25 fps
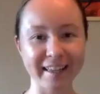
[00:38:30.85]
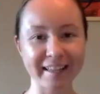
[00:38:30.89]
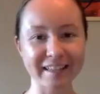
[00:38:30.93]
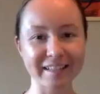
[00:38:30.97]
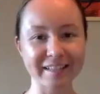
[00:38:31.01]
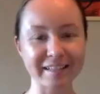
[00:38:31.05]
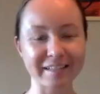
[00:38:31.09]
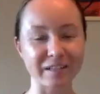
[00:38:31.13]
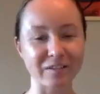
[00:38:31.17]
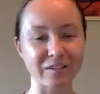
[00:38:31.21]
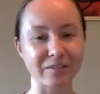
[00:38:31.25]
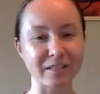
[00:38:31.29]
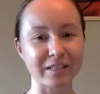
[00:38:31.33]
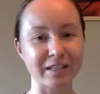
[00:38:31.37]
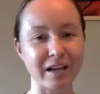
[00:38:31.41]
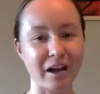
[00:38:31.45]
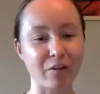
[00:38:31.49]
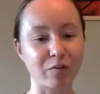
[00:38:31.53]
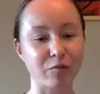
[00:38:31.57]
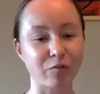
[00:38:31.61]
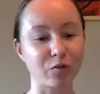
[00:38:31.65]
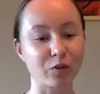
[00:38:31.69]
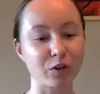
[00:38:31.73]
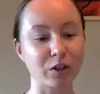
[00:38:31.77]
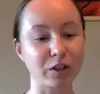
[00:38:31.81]
Slowing down
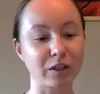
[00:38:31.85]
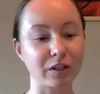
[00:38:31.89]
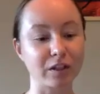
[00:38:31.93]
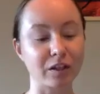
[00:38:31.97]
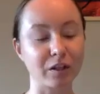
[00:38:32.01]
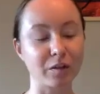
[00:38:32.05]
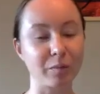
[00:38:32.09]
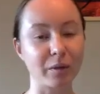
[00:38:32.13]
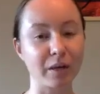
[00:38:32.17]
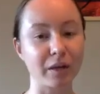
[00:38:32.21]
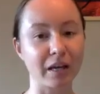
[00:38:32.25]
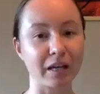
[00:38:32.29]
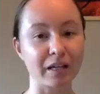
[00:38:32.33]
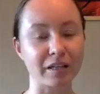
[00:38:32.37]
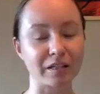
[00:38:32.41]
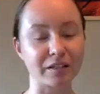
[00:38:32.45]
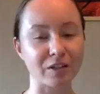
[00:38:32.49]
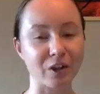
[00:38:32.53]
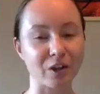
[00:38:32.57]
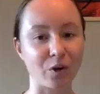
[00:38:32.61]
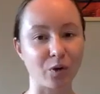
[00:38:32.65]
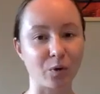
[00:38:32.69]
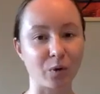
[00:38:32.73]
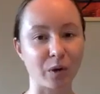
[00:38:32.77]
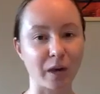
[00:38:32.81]
for a little bit is
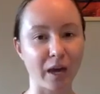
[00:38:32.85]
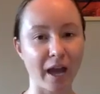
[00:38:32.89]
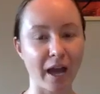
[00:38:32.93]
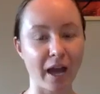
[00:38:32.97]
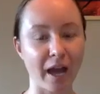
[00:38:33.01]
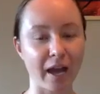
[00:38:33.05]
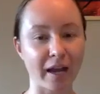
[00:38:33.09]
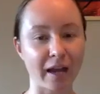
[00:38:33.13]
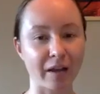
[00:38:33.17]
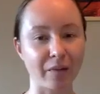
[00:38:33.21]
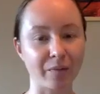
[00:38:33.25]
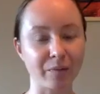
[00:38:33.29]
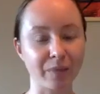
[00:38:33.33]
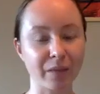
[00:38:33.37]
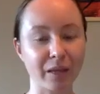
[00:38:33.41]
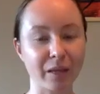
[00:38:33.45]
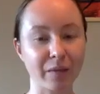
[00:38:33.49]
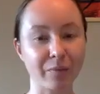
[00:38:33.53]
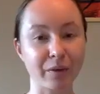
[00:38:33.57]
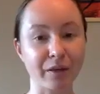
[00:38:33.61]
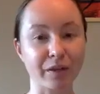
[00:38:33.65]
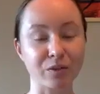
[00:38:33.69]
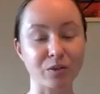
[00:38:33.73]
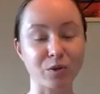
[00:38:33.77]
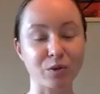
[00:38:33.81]
okay
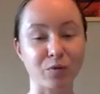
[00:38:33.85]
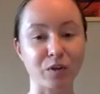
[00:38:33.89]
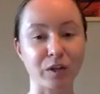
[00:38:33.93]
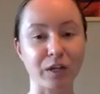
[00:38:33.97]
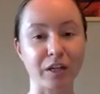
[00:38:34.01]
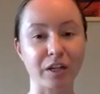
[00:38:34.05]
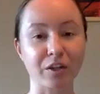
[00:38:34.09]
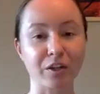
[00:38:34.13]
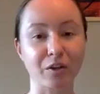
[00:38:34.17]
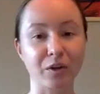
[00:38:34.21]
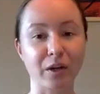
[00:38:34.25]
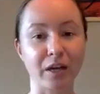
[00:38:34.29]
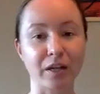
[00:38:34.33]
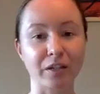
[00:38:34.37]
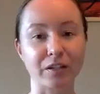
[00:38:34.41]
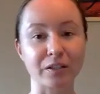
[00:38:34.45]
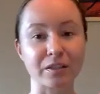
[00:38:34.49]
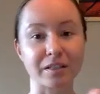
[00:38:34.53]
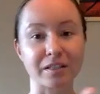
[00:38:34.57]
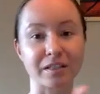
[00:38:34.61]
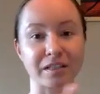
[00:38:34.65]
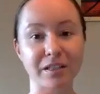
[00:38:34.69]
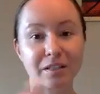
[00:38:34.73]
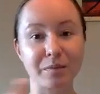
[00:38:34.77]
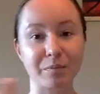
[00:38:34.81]
because over here you get to
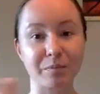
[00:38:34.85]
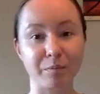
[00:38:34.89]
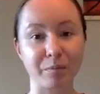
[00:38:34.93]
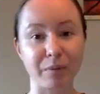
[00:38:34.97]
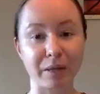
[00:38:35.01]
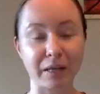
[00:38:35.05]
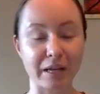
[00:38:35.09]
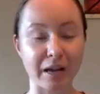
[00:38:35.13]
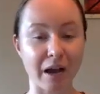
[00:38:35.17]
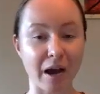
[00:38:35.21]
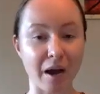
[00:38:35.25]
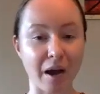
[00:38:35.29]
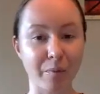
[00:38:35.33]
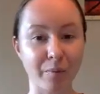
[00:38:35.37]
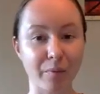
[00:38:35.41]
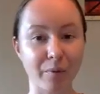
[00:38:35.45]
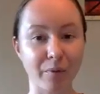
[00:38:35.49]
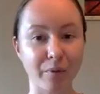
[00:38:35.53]
speed up.